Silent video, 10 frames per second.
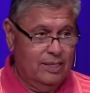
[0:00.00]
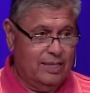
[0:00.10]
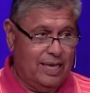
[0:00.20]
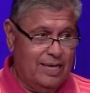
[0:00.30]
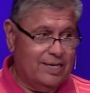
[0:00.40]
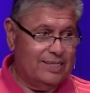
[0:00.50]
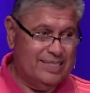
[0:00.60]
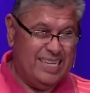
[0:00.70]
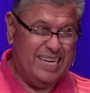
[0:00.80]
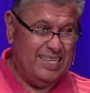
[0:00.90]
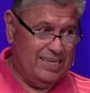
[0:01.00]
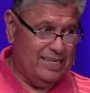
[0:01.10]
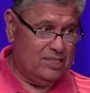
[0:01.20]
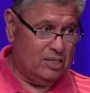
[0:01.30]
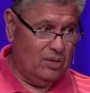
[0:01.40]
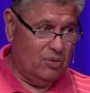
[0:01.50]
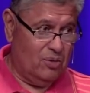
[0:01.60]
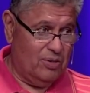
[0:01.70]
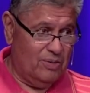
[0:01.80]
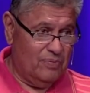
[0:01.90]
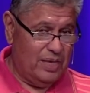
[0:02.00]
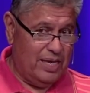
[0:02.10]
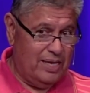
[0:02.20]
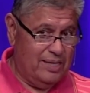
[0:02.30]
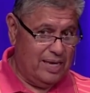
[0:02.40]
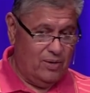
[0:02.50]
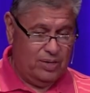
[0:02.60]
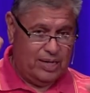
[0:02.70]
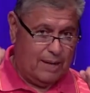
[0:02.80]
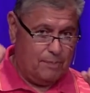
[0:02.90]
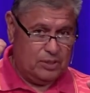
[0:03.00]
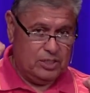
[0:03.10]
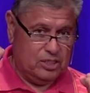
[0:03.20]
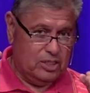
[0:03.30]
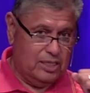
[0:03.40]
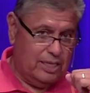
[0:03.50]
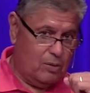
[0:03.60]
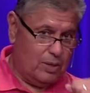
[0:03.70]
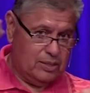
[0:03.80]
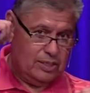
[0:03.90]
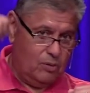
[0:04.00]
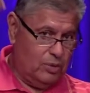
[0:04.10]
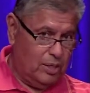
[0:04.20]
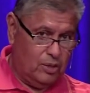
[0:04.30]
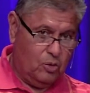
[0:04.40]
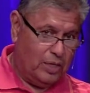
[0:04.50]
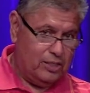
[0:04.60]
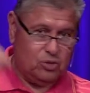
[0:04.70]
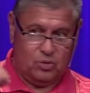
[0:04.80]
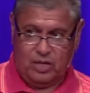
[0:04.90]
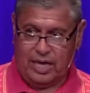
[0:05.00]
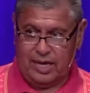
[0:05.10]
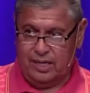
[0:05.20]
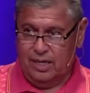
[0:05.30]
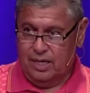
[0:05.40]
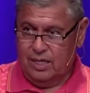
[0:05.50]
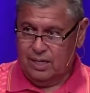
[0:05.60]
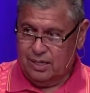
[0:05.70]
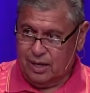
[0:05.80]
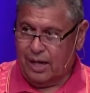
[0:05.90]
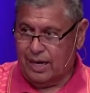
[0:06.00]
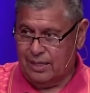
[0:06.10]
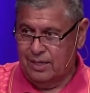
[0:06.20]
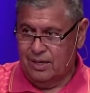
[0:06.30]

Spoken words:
They contend against the Lord. They are in competition, and they want to say, we are greater than God.